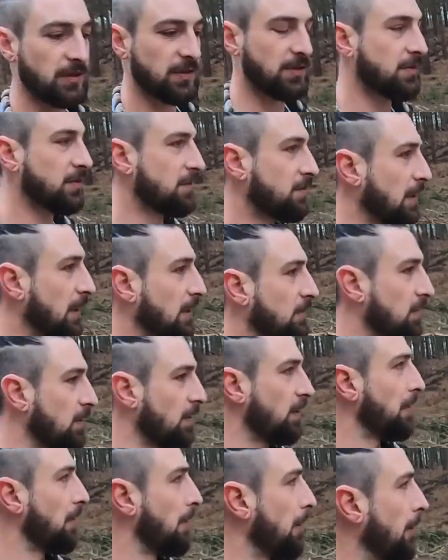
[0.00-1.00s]
It smells
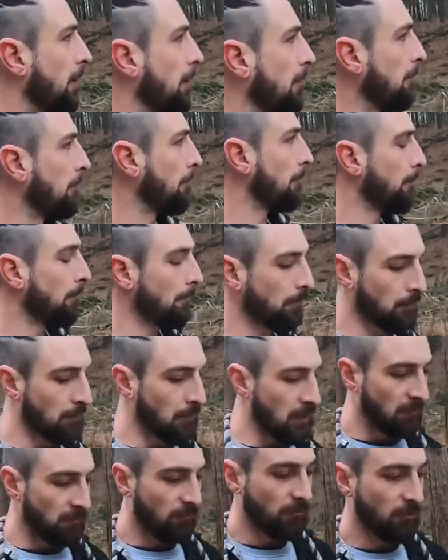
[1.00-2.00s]
like
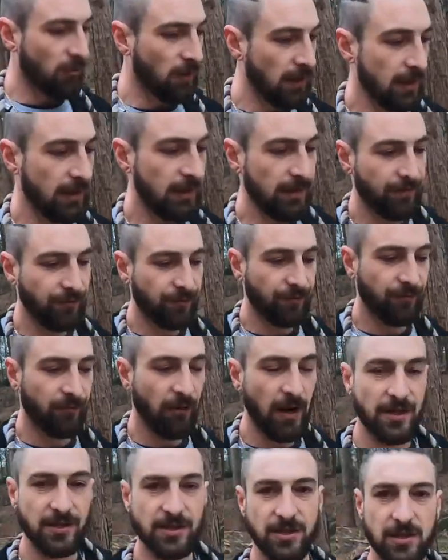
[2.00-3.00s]
really
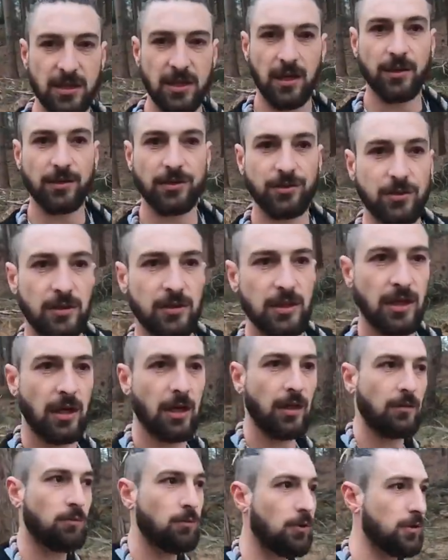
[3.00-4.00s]
fresh cut,
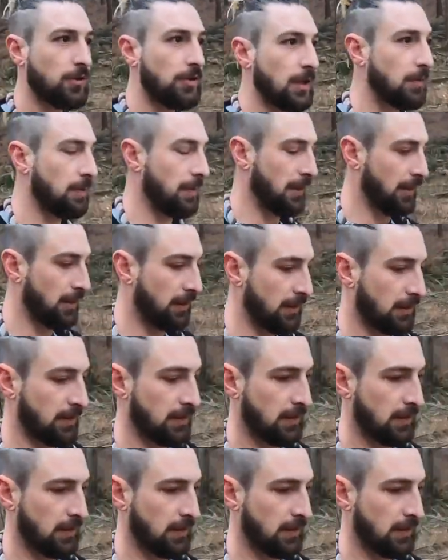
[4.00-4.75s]
cut wood up here.